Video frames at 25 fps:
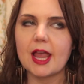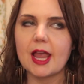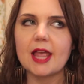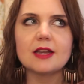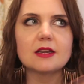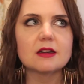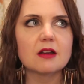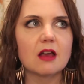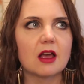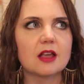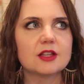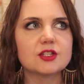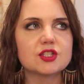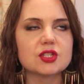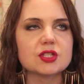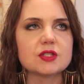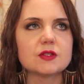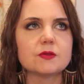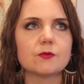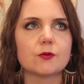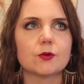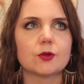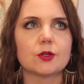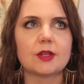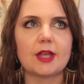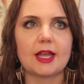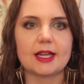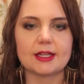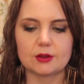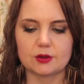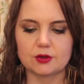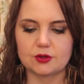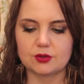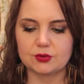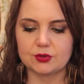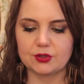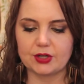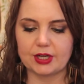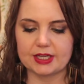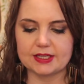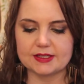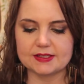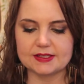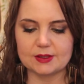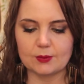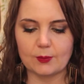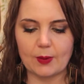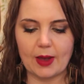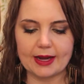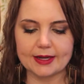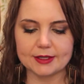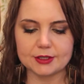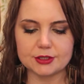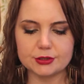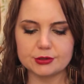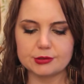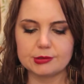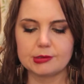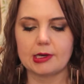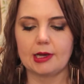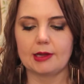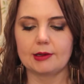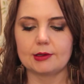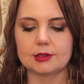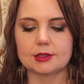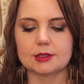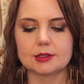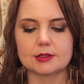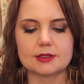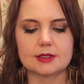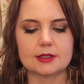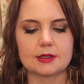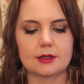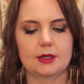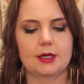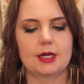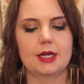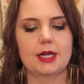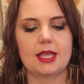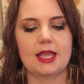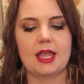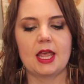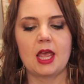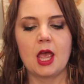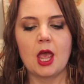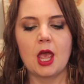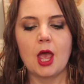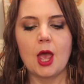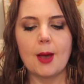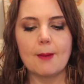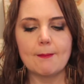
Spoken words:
and not just for like the crazy wackadoo colors that are in it,